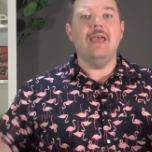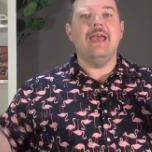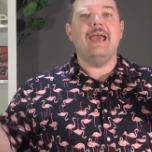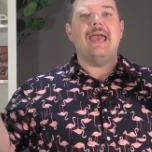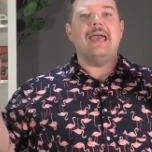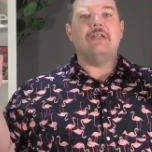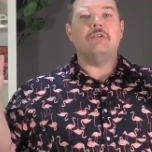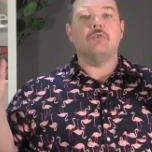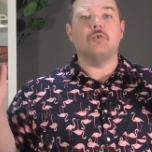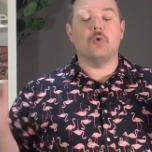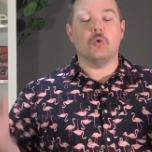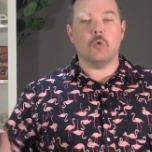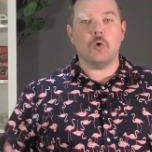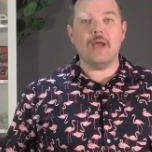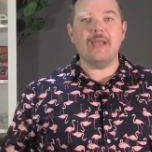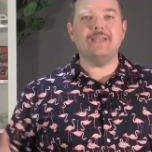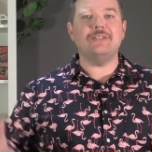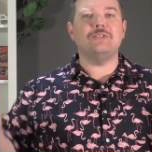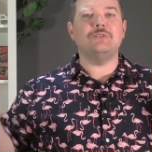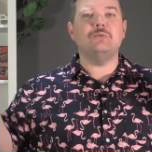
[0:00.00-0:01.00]
and
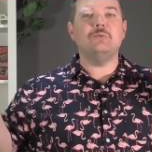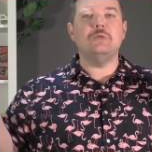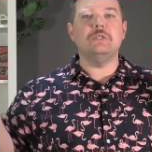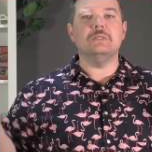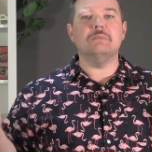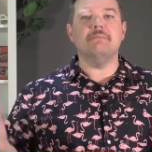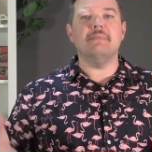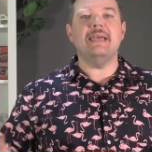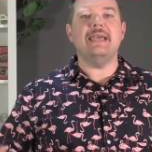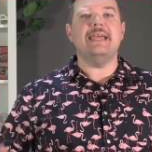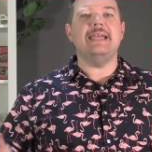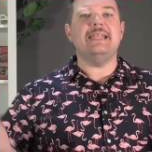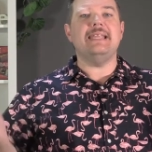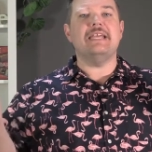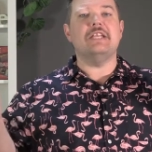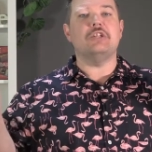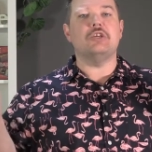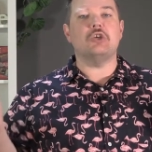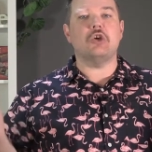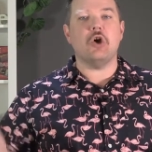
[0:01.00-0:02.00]
Christ was made
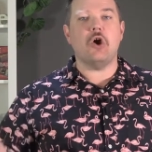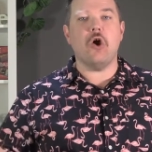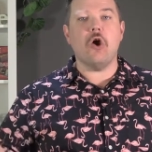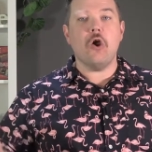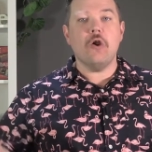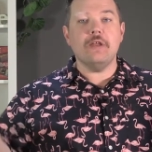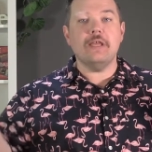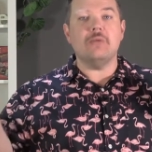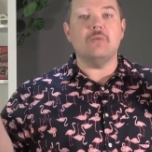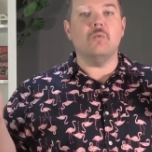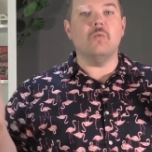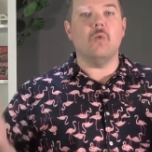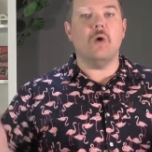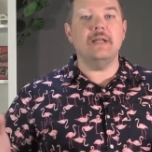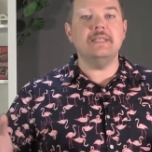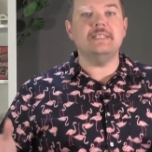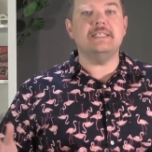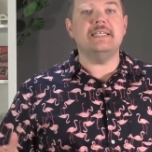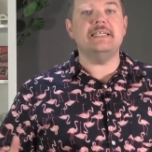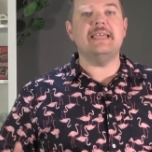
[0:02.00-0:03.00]
incarnate
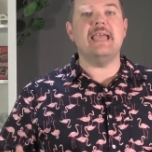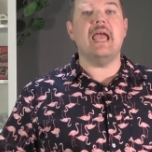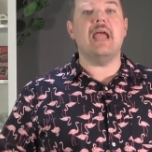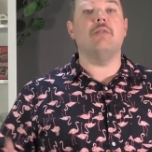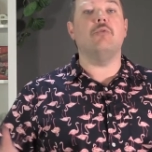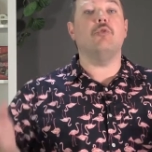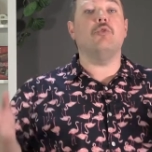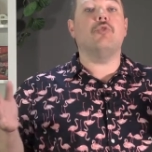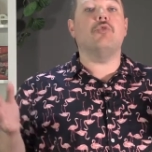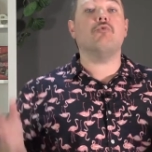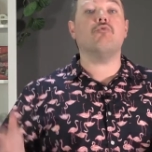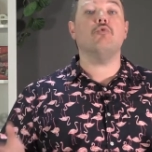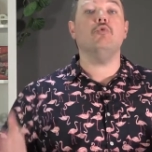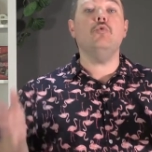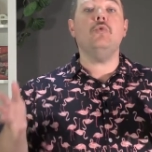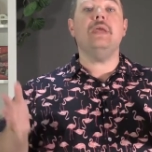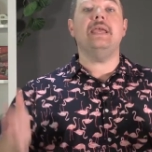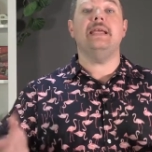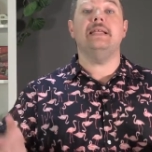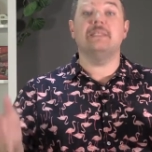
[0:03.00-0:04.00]
once again
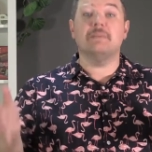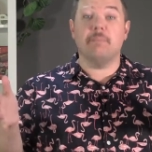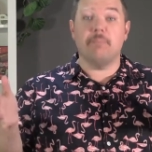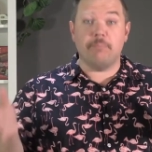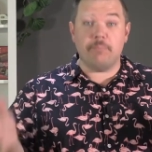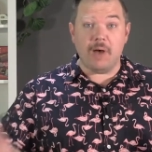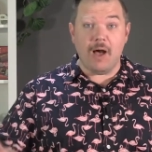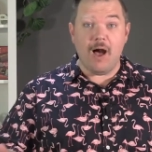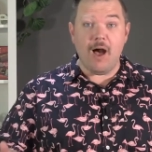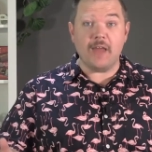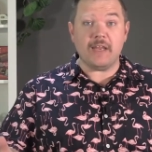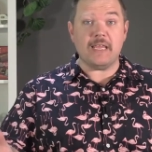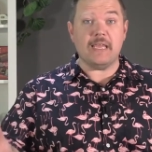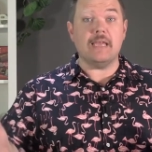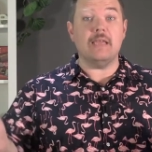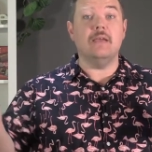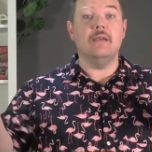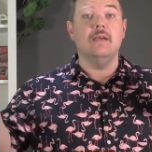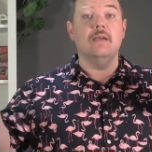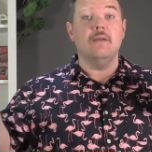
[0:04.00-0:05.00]
through his
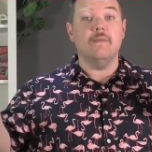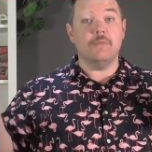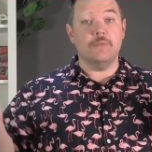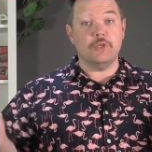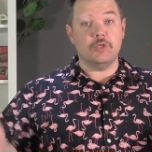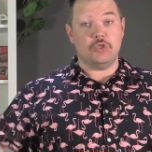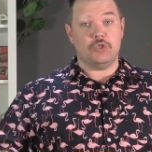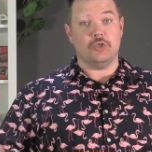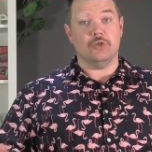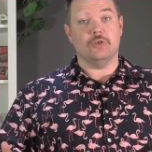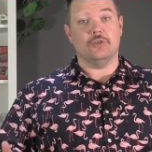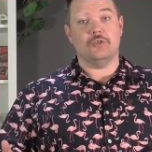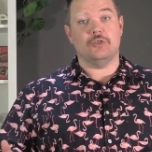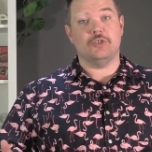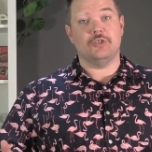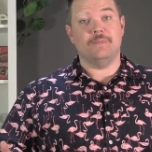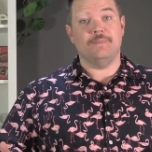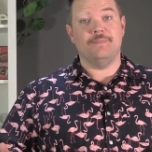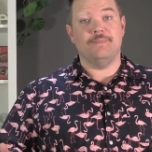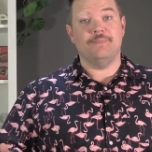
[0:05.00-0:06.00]
body, the
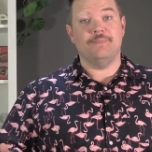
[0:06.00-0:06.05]
church.